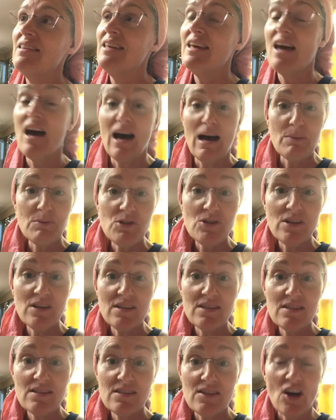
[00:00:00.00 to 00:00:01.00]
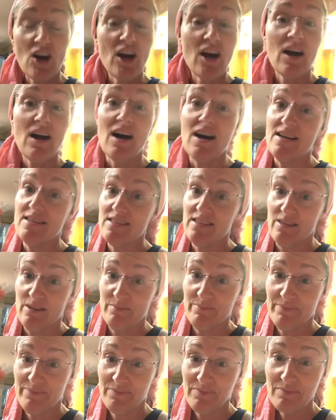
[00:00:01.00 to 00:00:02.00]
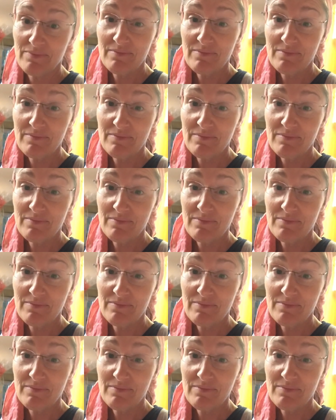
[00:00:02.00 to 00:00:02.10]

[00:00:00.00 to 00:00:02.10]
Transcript: options are awesome.